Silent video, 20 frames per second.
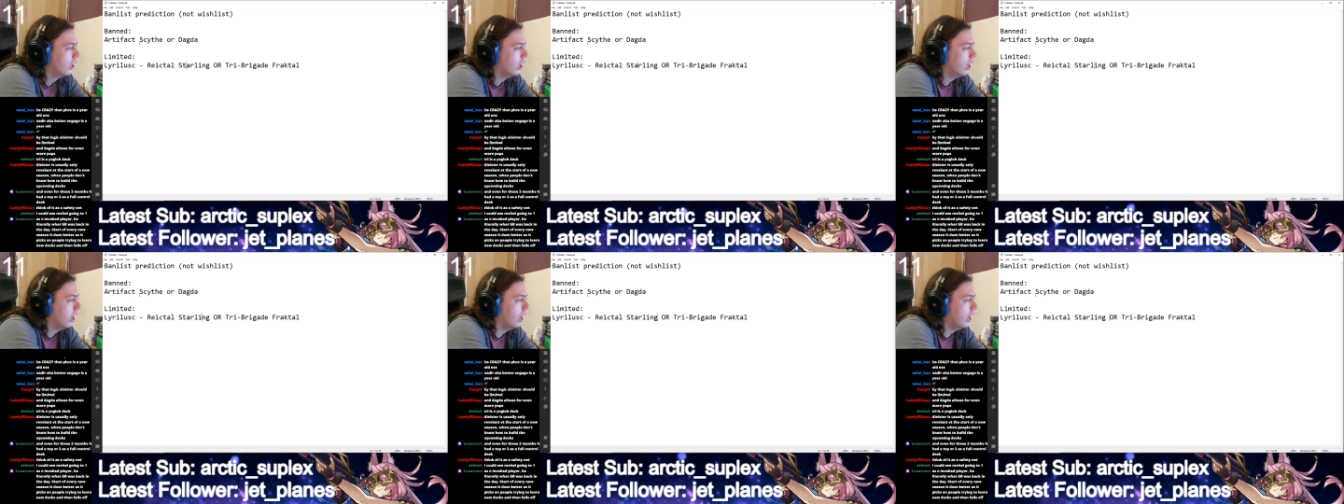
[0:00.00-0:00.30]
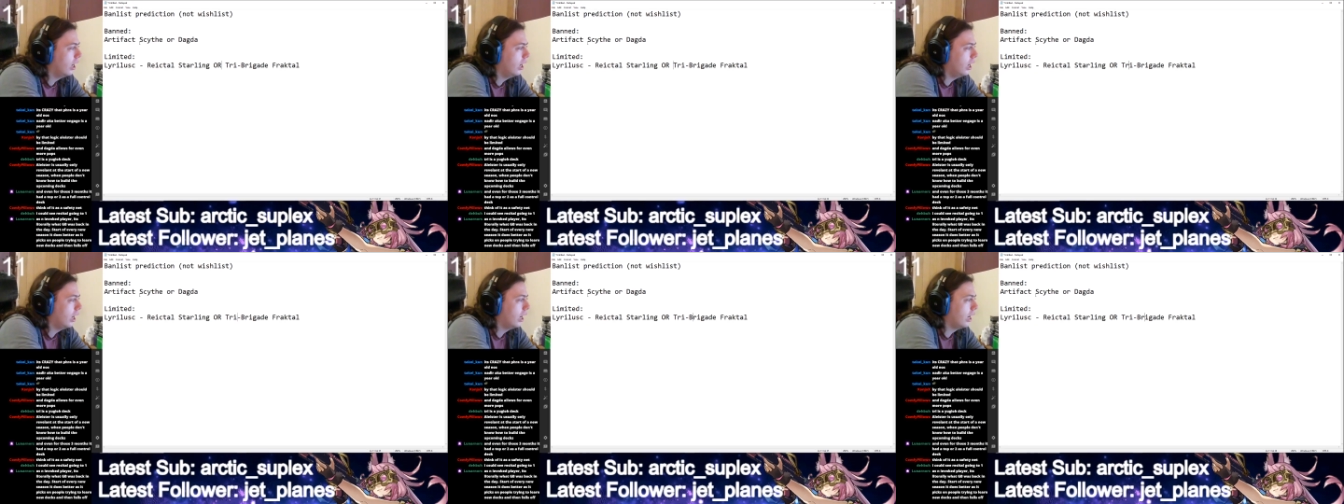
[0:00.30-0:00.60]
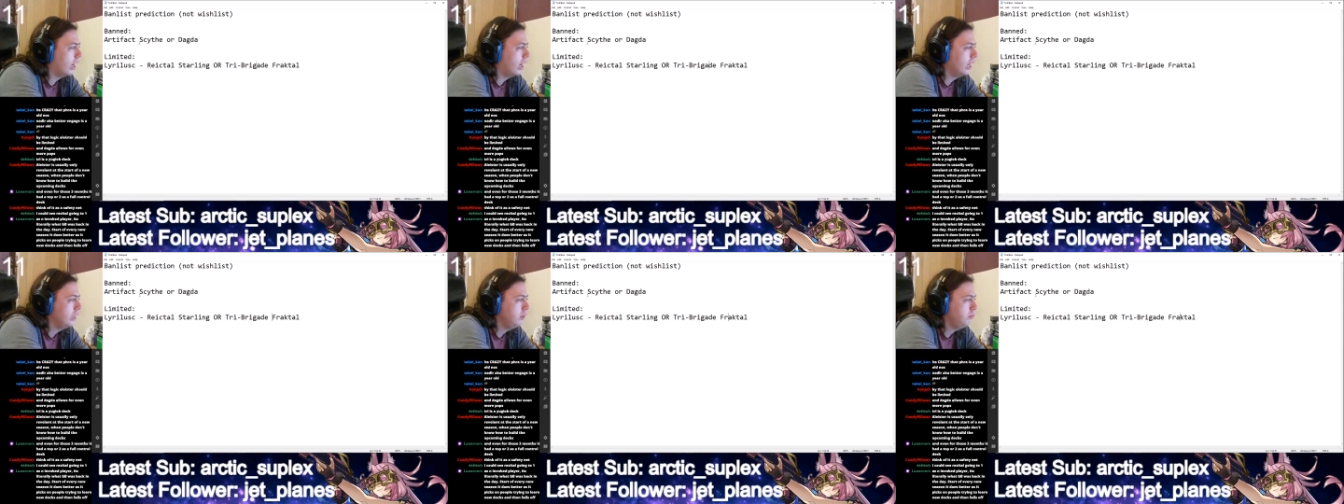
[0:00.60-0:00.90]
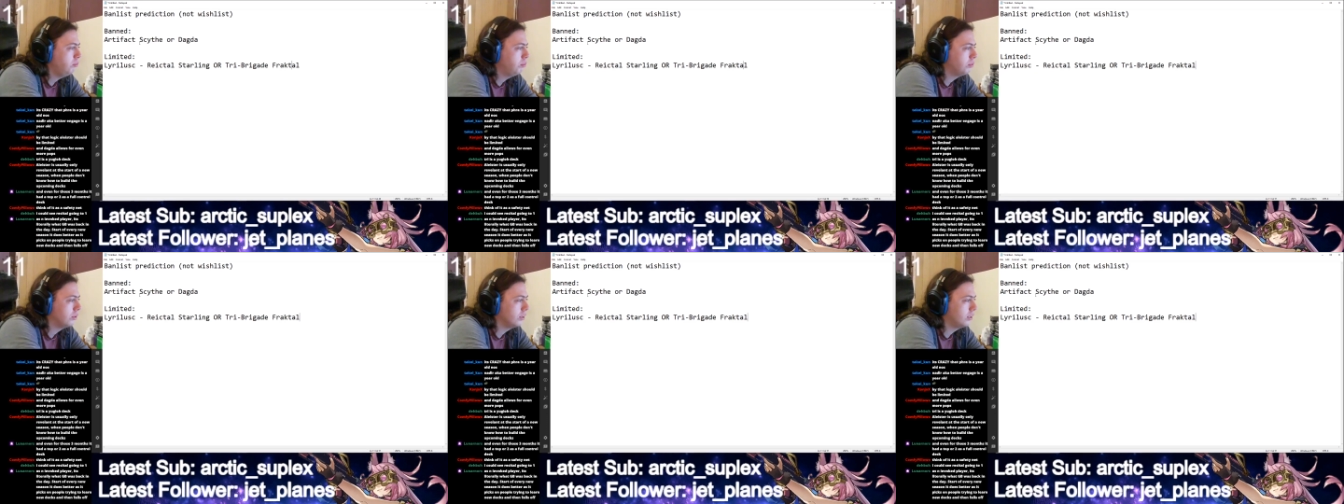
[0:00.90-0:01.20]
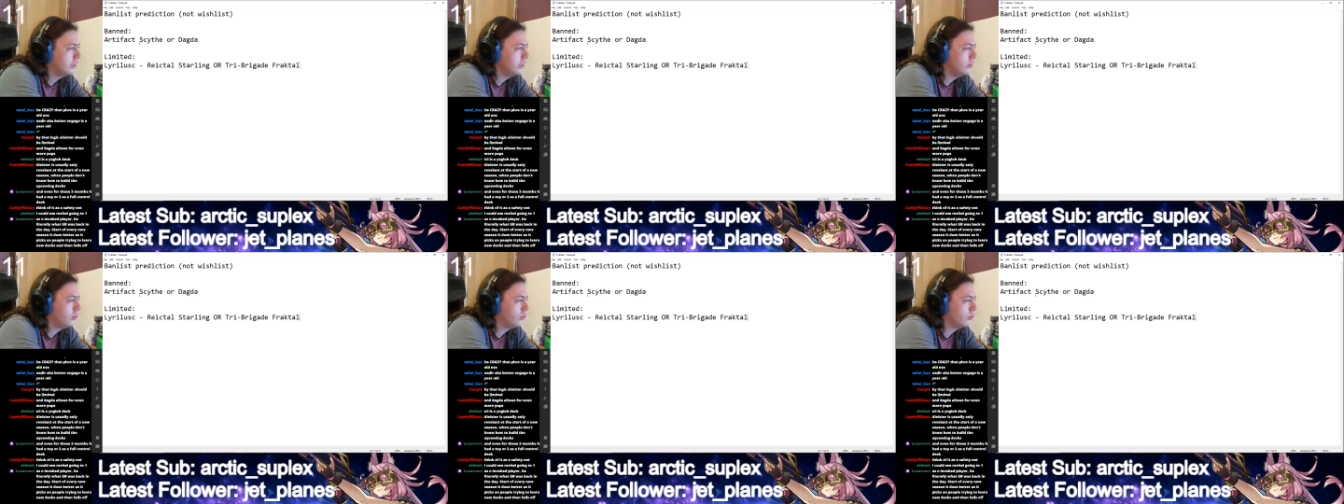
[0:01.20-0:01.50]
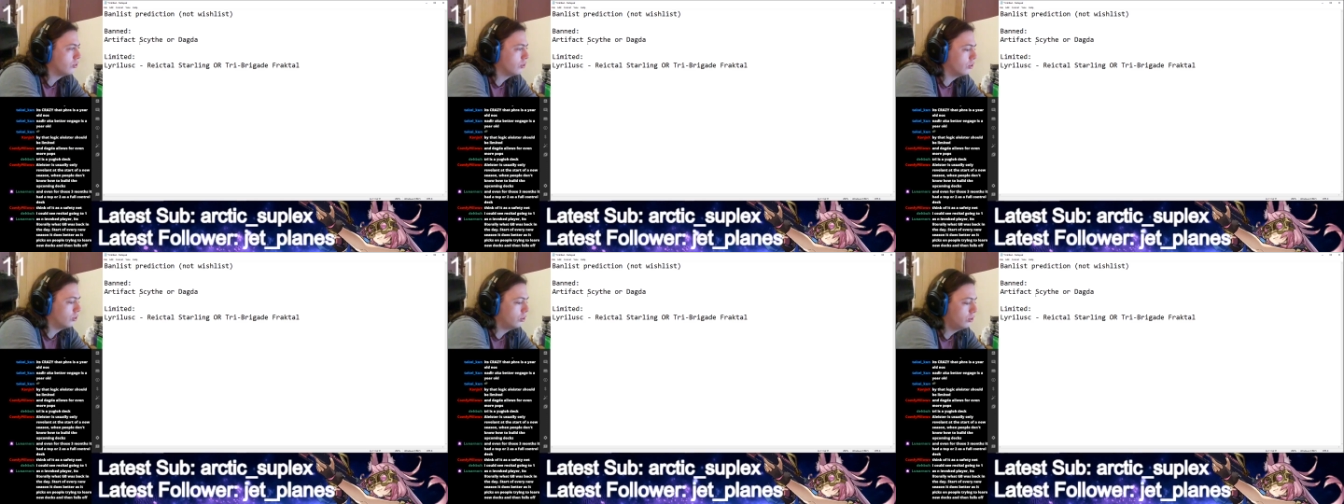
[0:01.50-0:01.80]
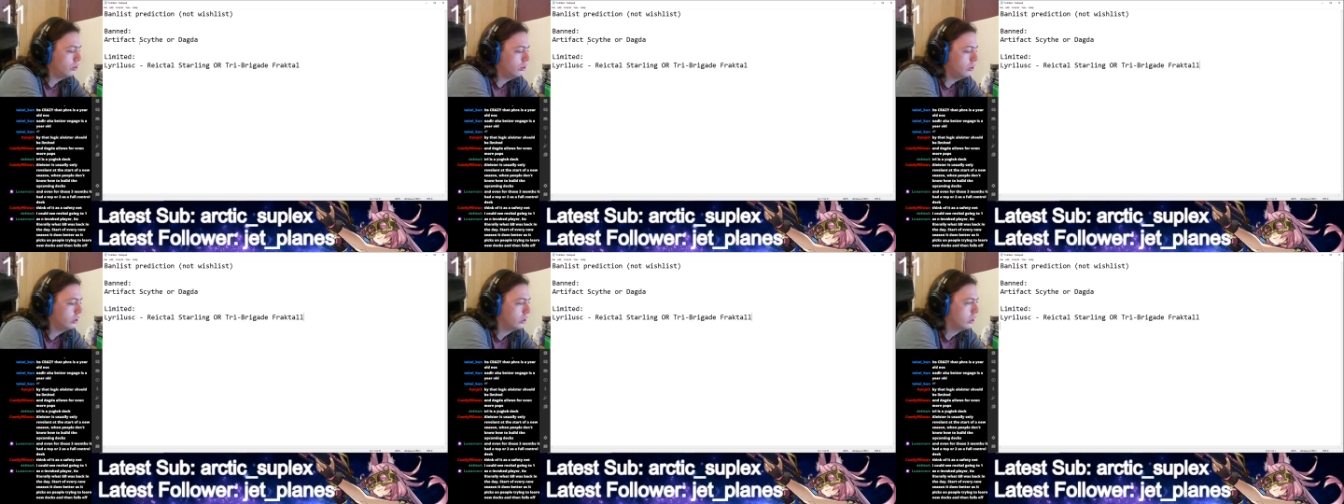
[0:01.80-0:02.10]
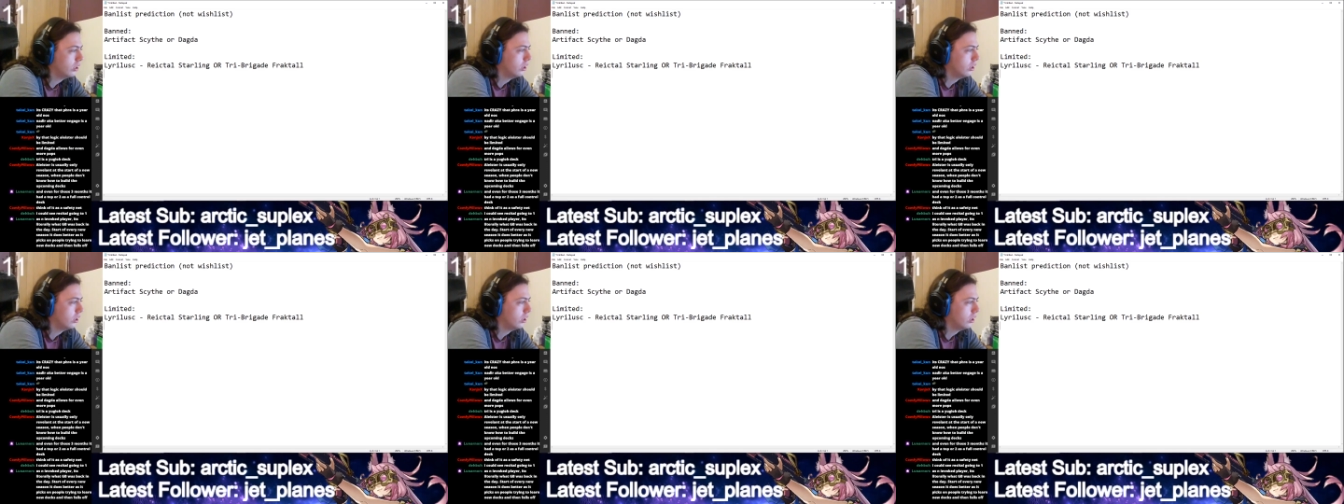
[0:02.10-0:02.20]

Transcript: I'm pretty sure